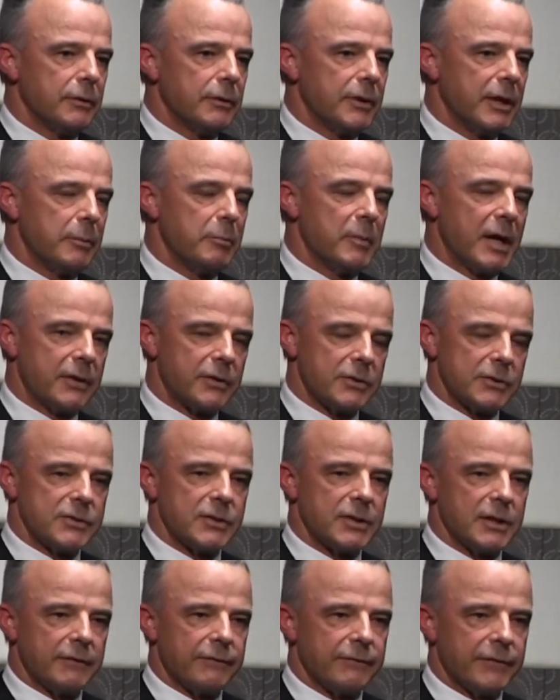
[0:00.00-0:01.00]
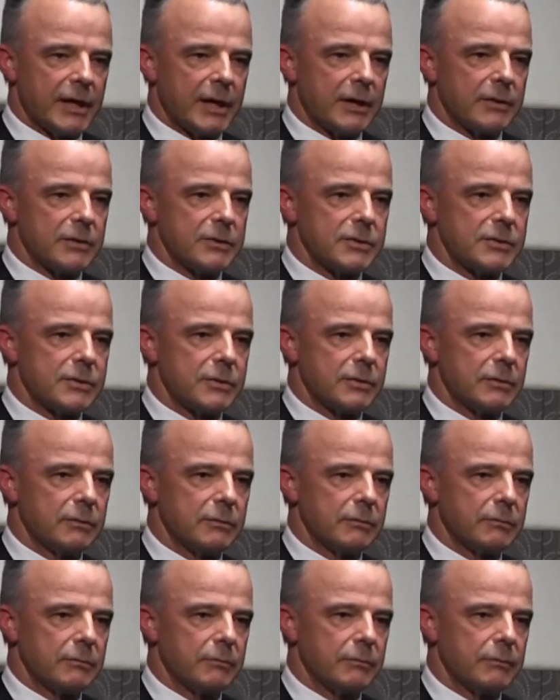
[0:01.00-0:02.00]
their mothers, their fathers,
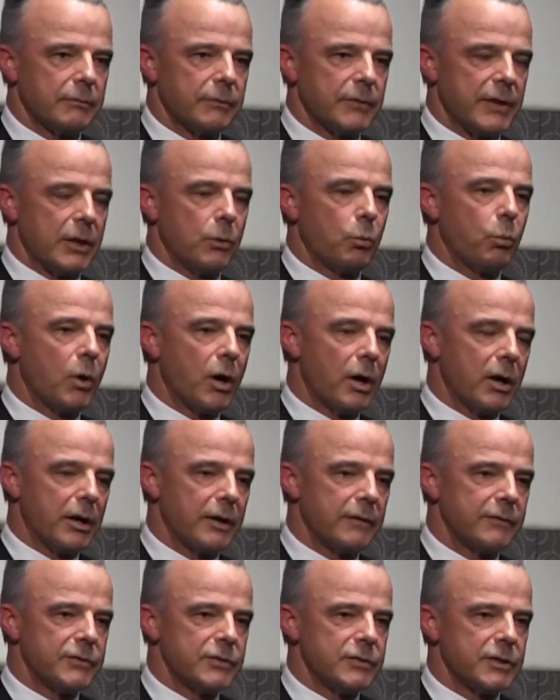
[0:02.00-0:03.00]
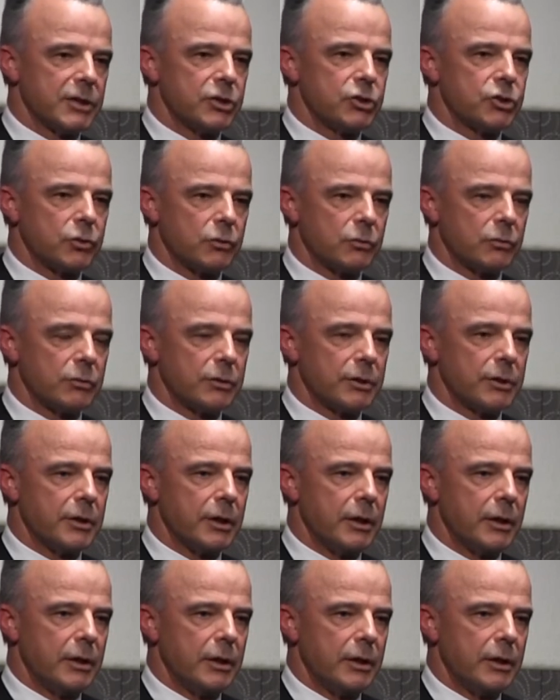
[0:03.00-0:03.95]
their wives, their children,